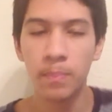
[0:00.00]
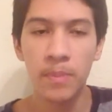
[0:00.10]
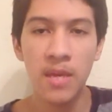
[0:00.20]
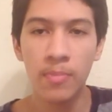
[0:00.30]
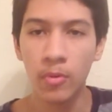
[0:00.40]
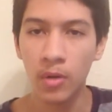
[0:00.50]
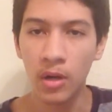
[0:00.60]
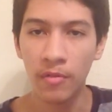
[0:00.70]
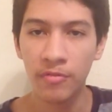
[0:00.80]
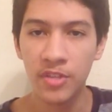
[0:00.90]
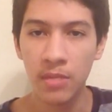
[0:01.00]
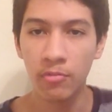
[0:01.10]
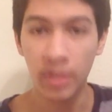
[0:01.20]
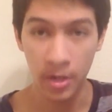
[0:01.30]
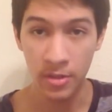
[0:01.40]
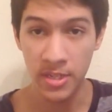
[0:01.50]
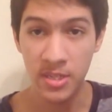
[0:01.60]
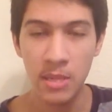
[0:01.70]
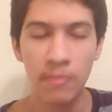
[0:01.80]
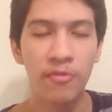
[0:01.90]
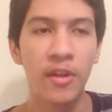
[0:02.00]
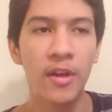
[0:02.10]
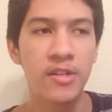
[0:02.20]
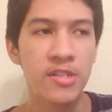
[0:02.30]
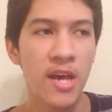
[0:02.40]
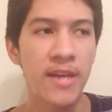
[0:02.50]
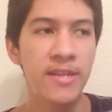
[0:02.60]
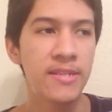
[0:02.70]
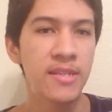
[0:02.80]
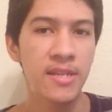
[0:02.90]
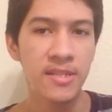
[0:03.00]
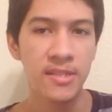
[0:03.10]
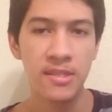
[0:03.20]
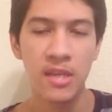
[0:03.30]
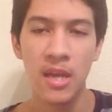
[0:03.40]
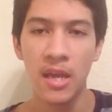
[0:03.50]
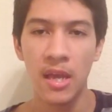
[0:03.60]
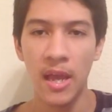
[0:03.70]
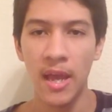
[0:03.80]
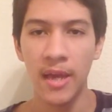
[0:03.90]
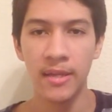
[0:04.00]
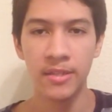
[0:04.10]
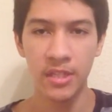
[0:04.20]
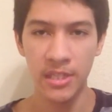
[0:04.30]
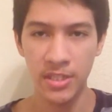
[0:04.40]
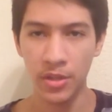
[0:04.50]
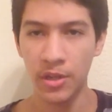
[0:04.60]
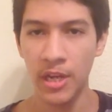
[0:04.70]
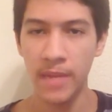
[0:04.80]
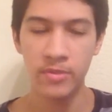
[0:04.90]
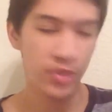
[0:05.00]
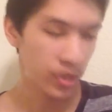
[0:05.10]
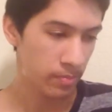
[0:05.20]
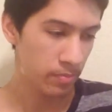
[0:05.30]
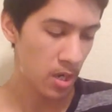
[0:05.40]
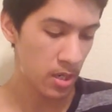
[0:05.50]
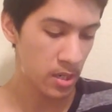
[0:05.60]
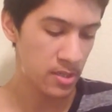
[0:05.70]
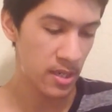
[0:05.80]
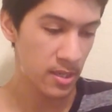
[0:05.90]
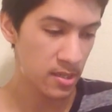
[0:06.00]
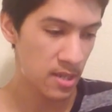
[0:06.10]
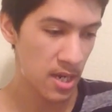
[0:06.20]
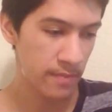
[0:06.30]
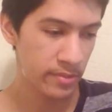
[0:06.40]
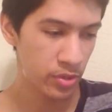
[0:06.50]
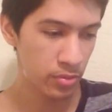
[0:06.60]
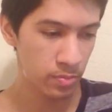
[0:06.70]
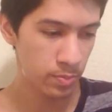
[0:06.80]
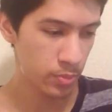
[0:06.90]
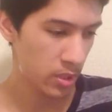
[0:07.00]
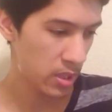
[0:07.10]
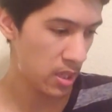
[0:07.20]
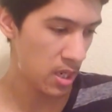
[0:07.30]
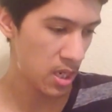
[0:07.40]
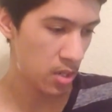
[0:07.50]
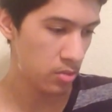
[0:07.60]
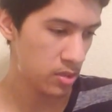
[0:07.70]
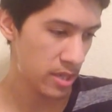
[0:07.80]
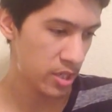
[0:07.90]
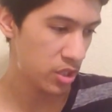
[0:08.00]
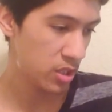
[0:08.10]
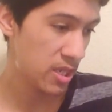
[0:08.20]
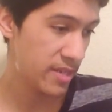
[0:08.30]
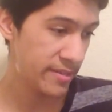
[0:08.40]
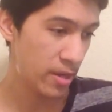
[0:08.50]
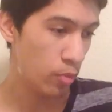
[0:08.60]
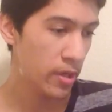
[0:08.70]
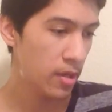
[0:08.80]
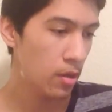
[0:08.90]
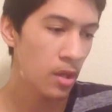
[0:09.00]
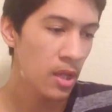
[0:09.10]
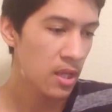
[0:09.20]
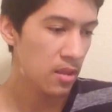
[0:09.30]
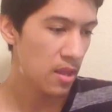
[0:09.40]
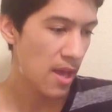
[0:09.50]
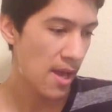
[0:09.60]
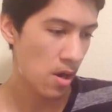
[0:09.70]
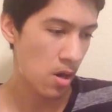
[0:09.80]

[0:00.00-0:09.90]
people of Team Flare, the Team Flare scientists, and these are their names, which I'm not going to take the time to pronounce. Actually, yes, I will. They